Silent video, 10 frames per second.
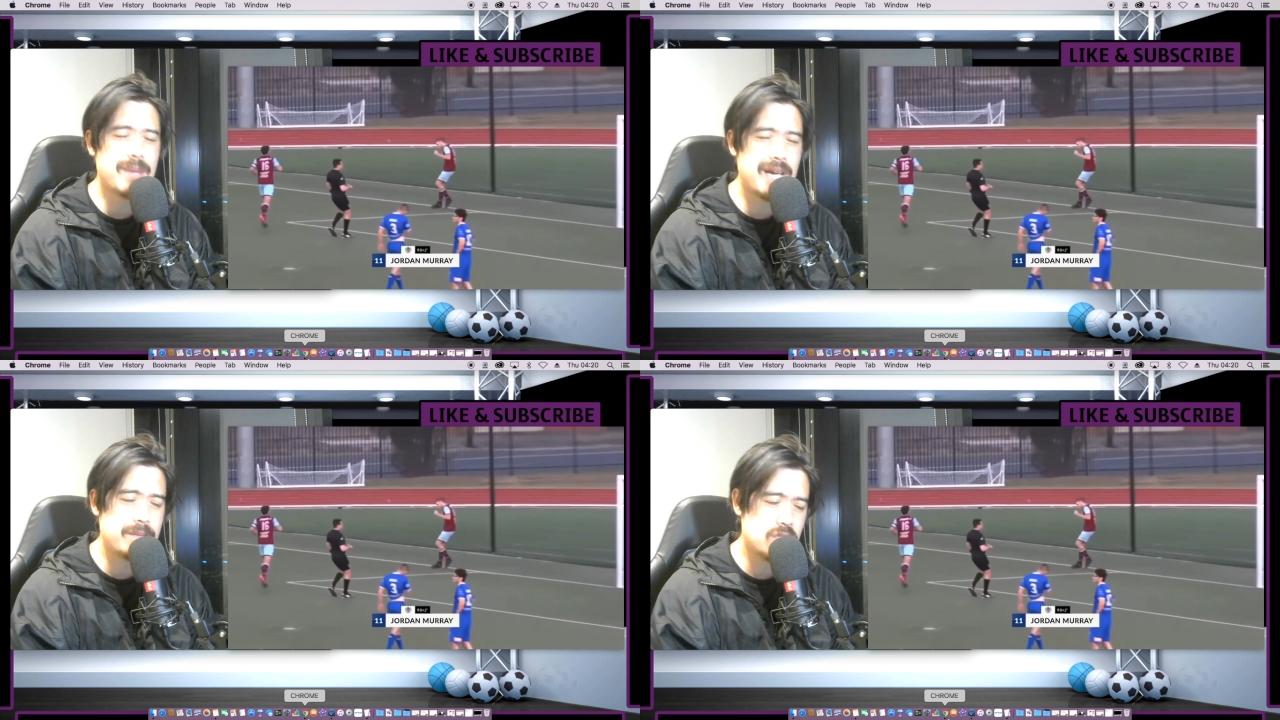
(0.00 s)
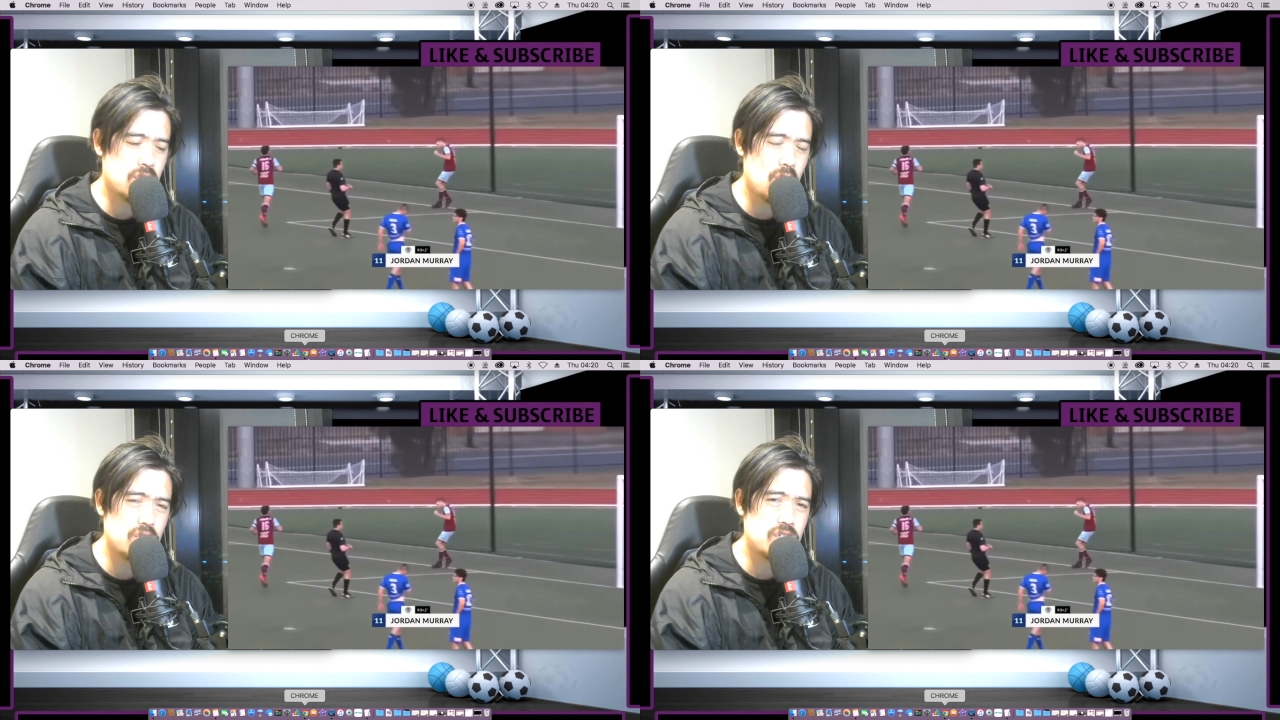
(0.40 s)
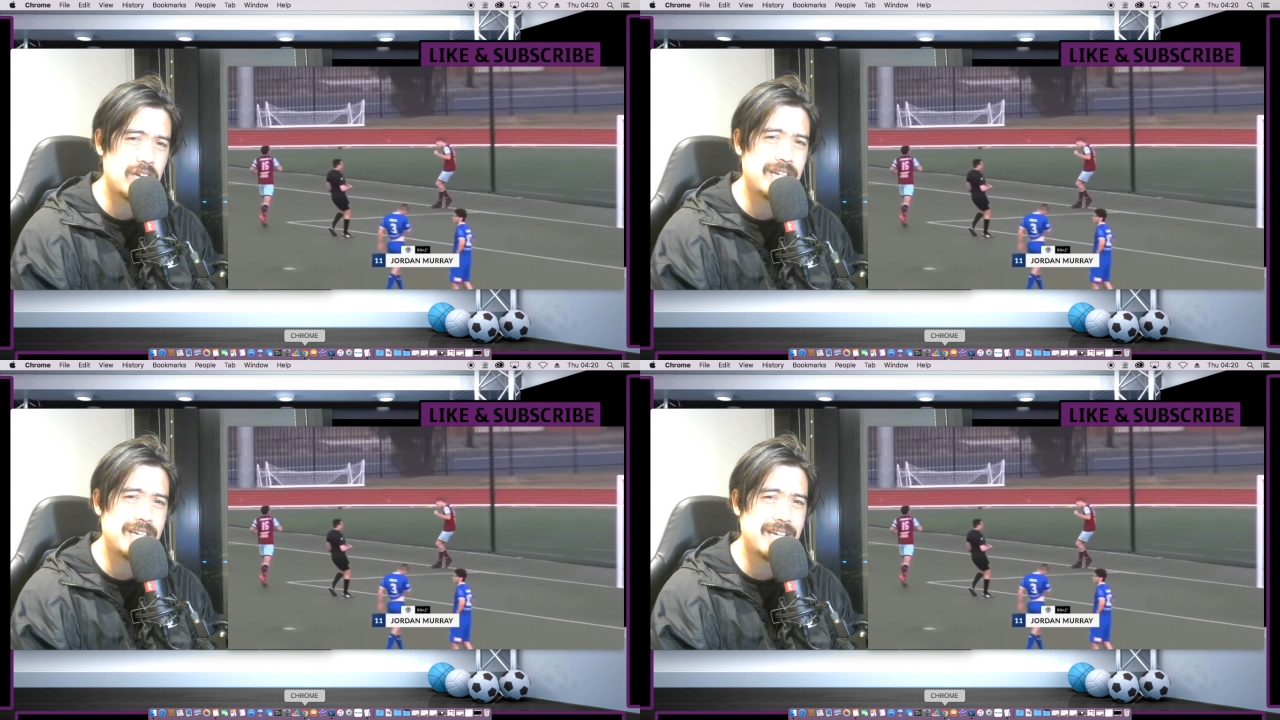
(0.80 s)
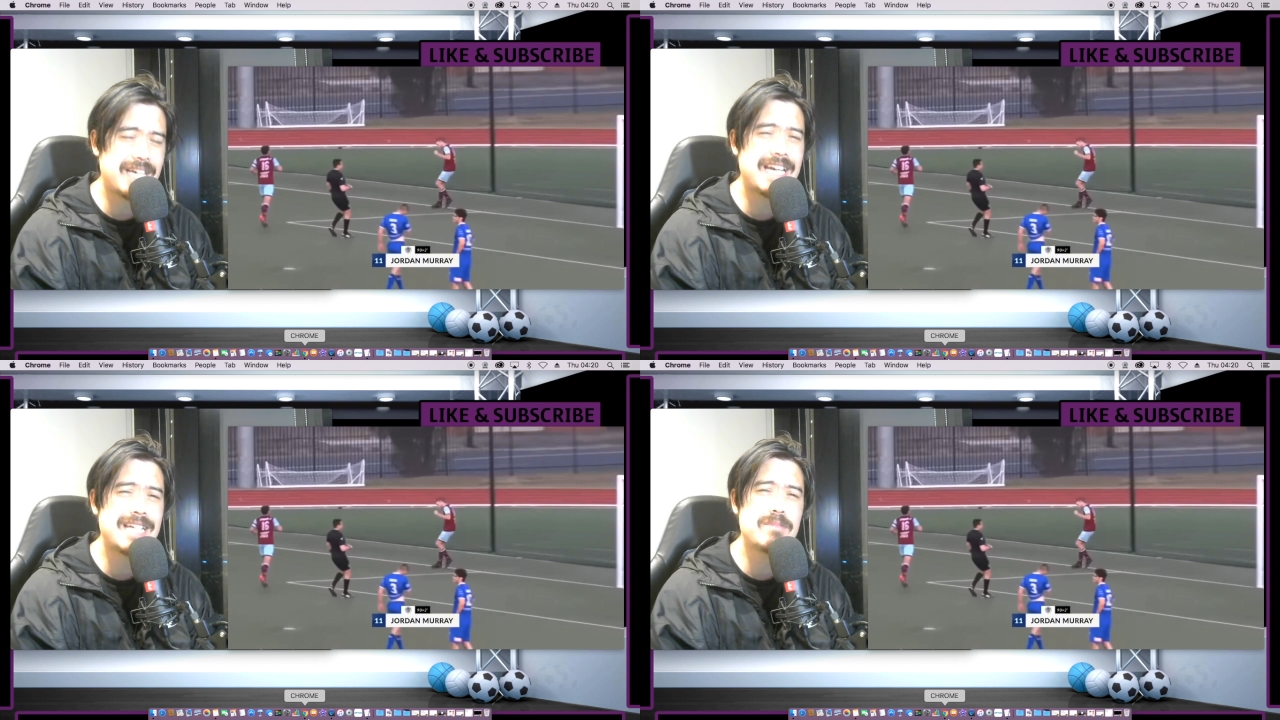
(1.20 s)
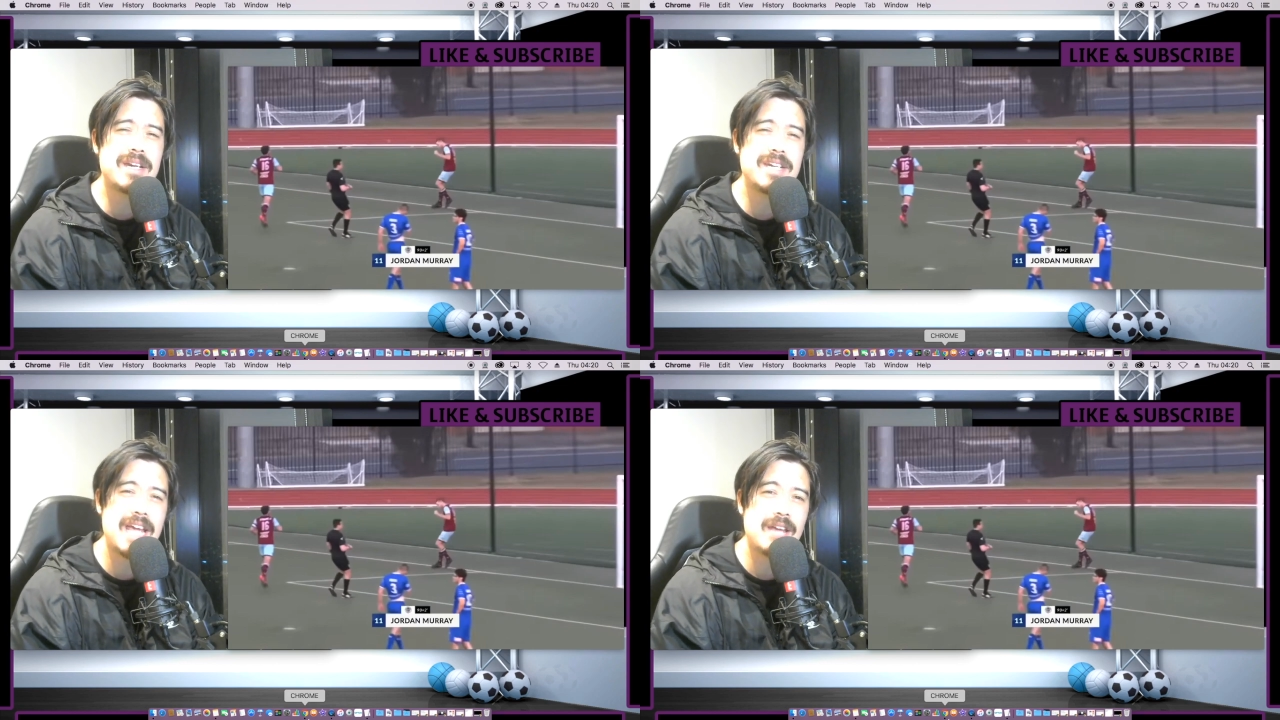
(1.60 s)
My name is Coach Technique, and that is
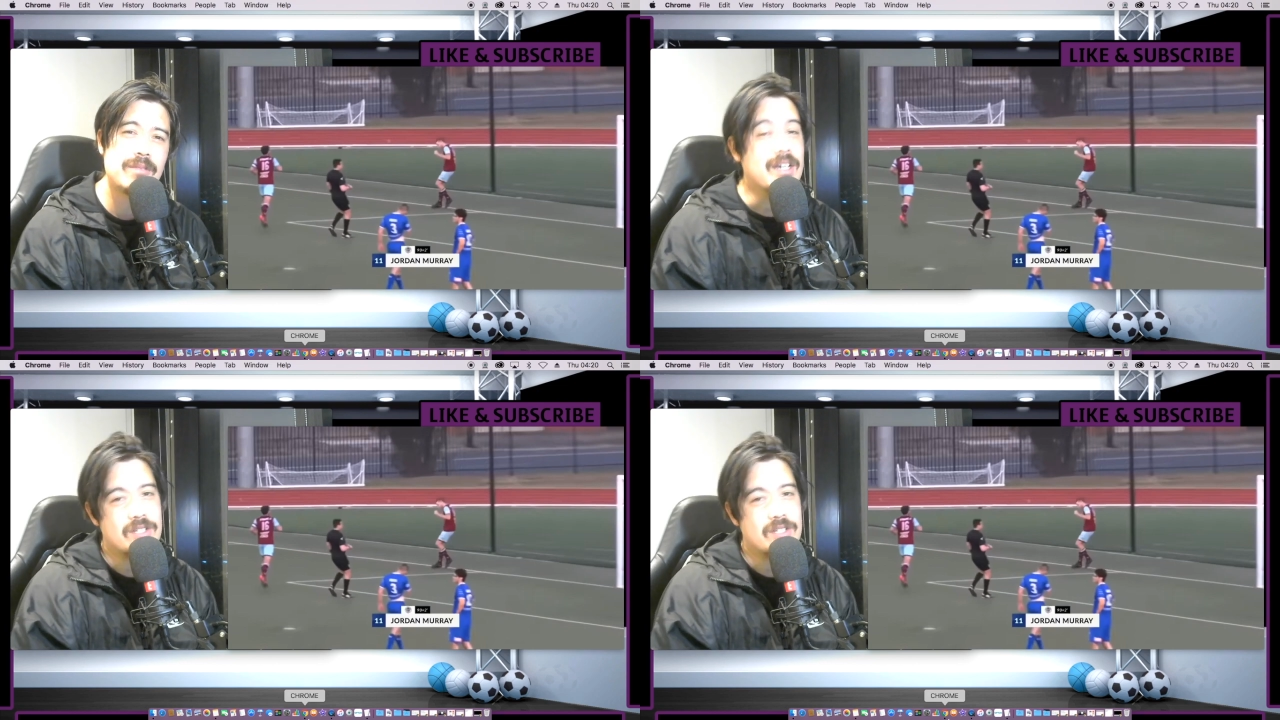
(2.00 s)
my name.